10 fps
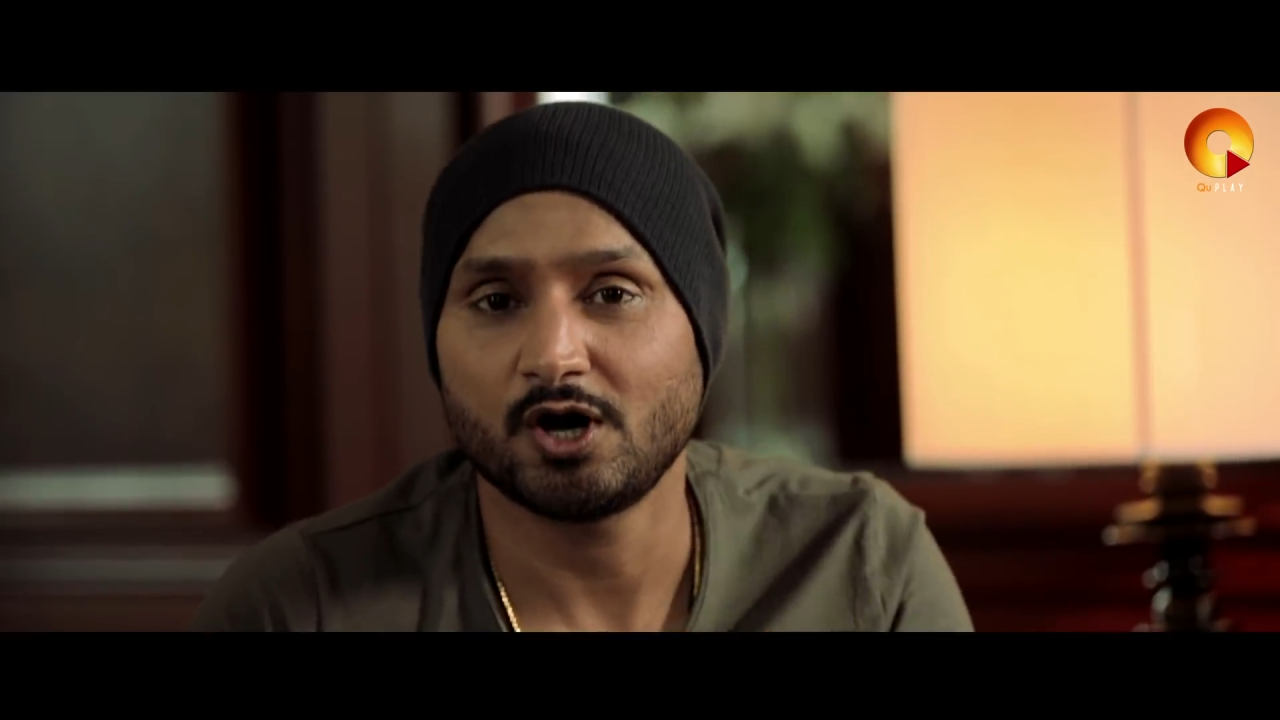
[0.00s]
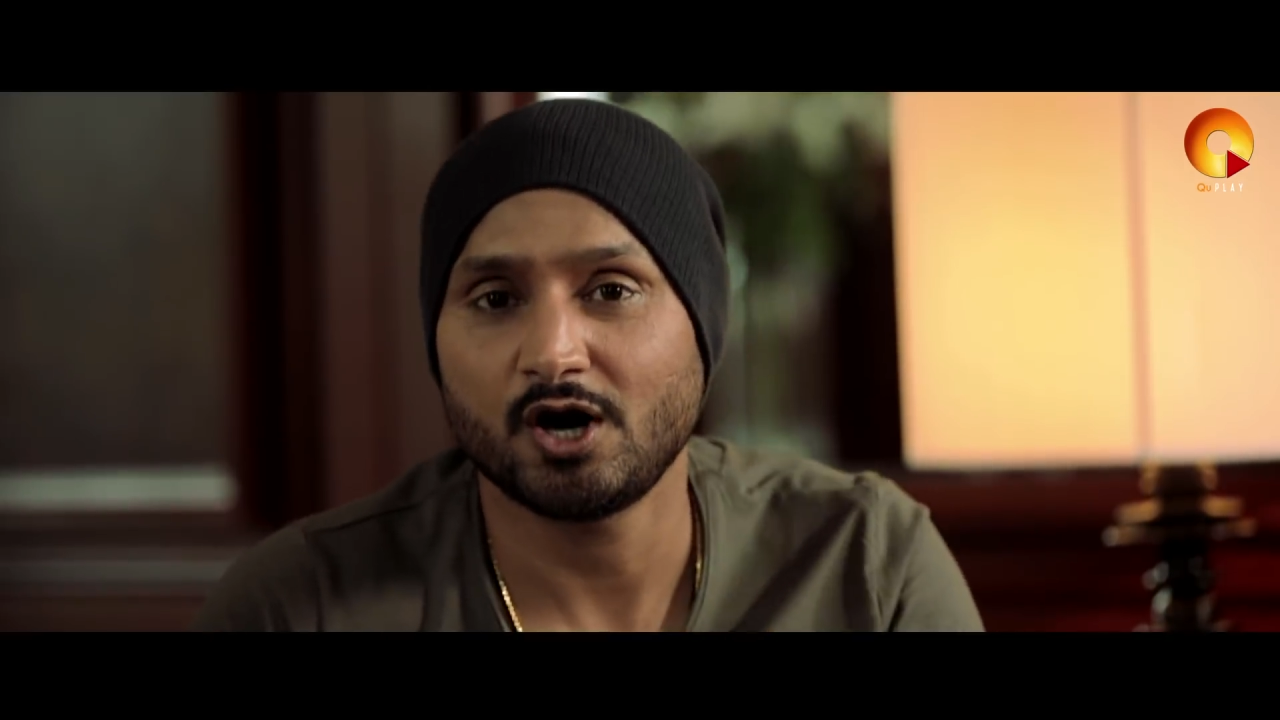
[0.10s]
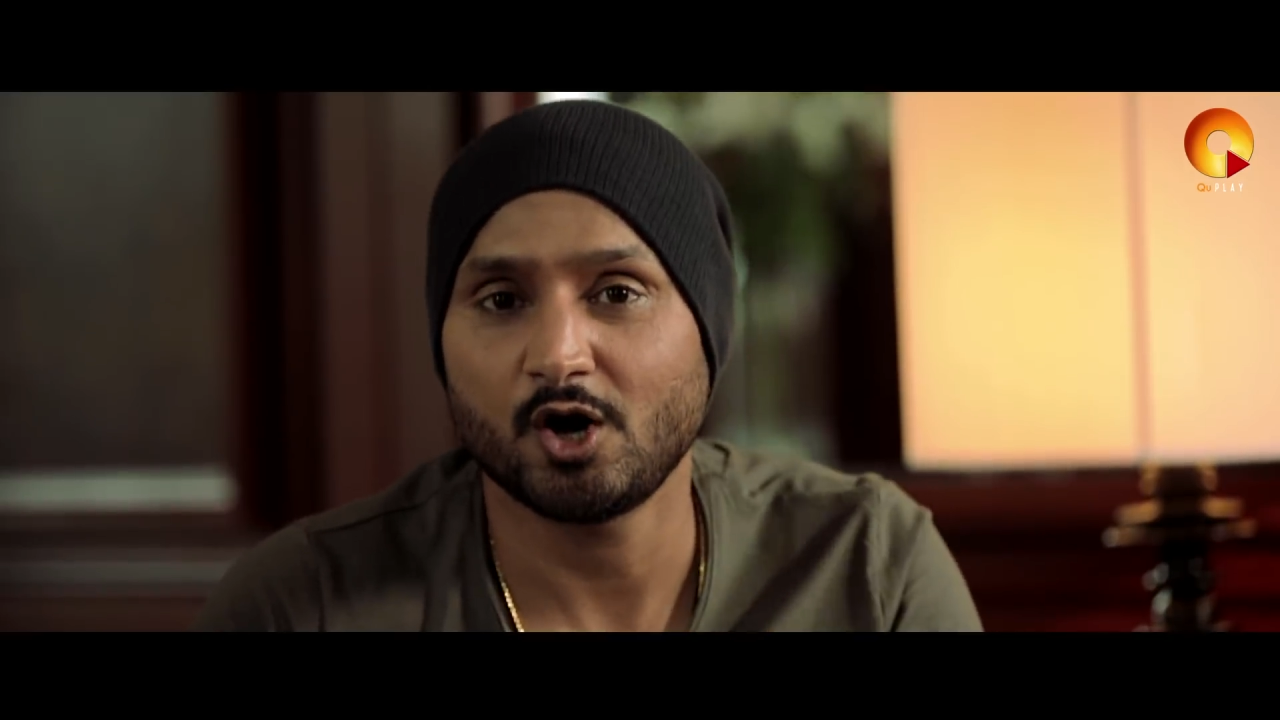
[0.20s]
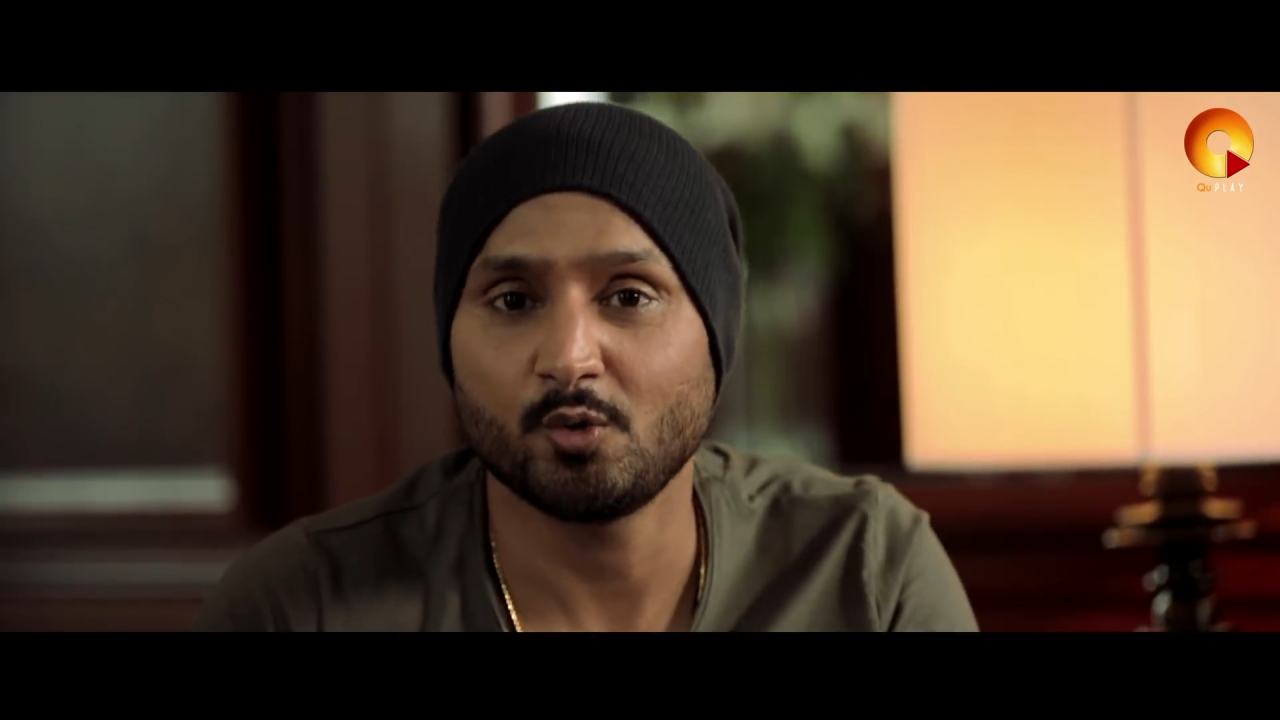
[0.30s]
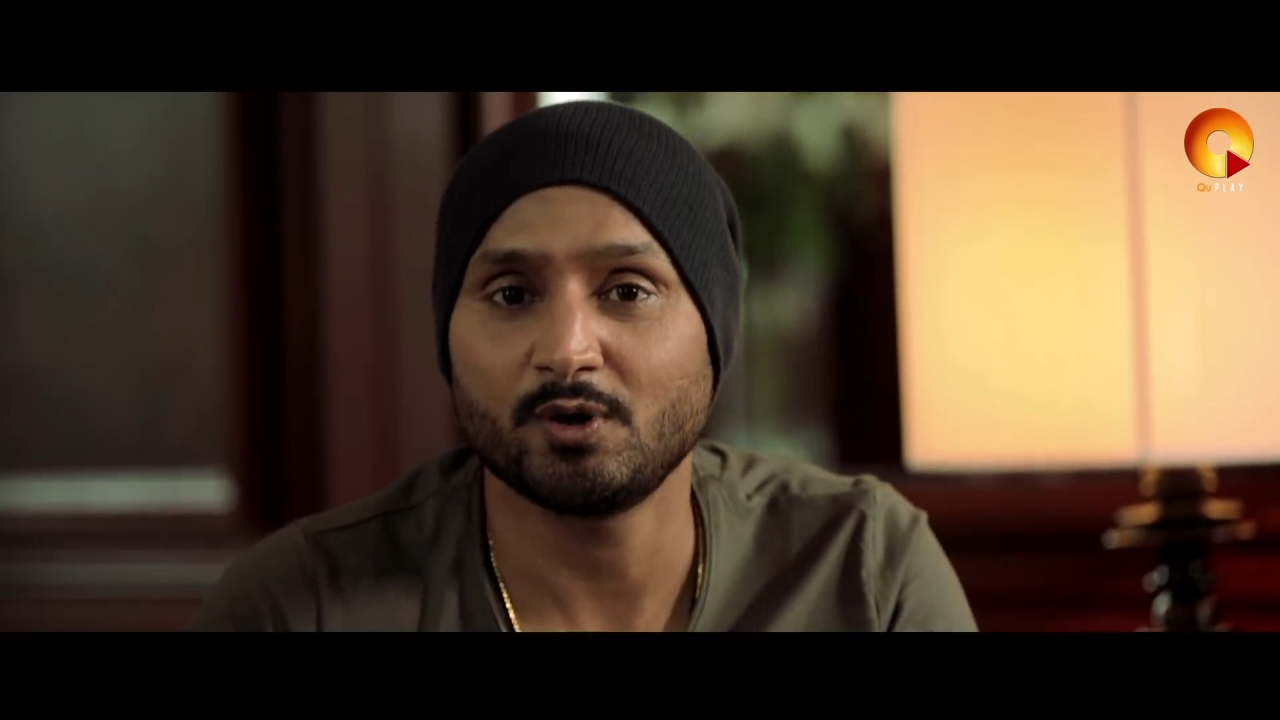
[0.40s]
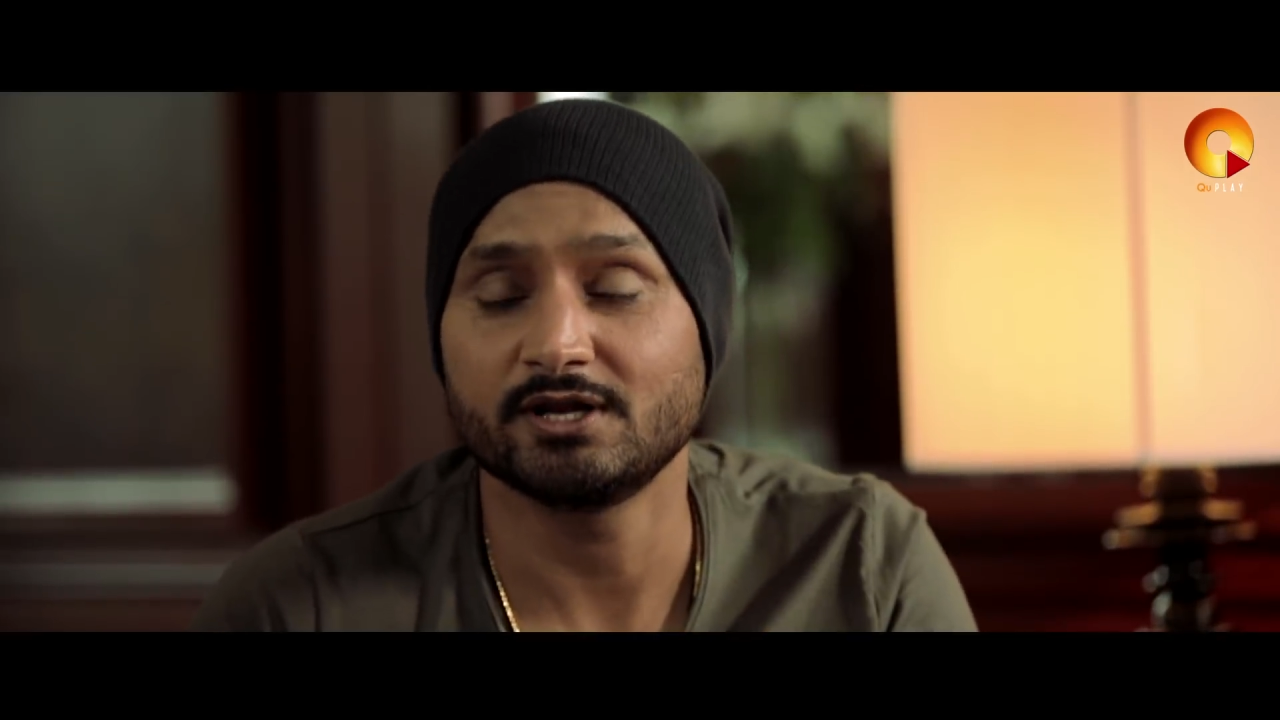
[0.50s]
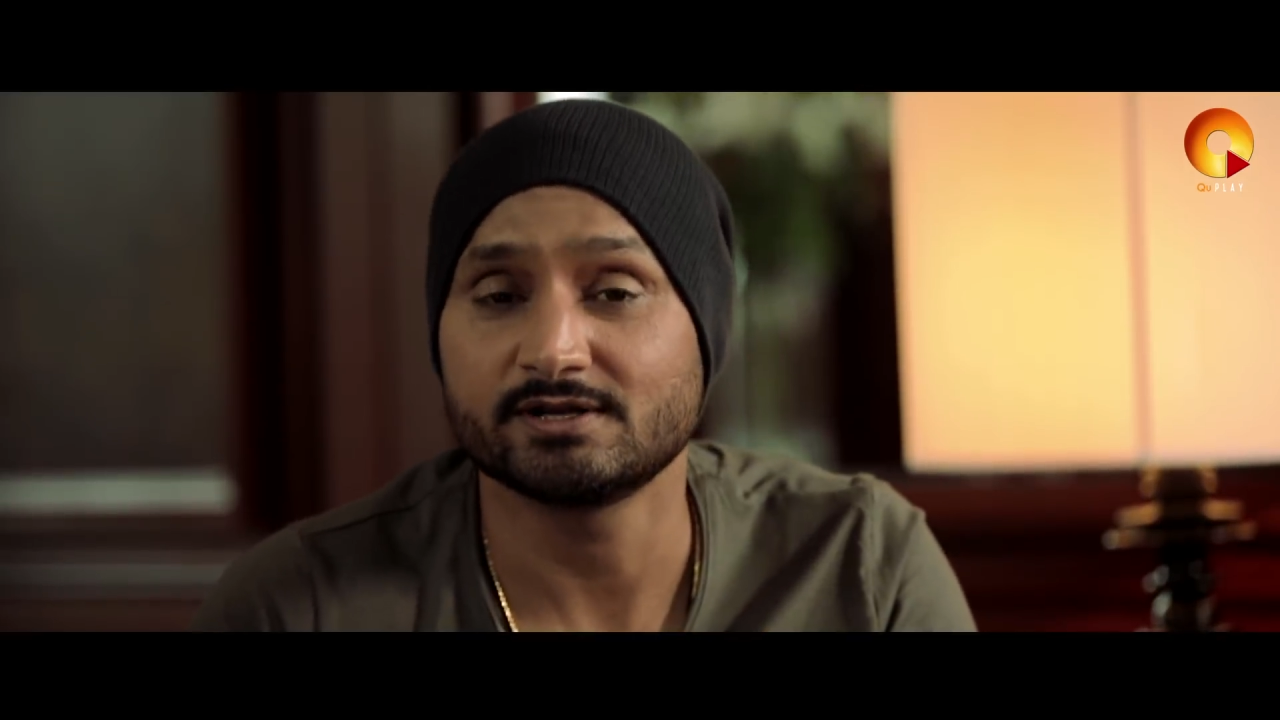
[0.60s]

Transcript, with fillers: how well he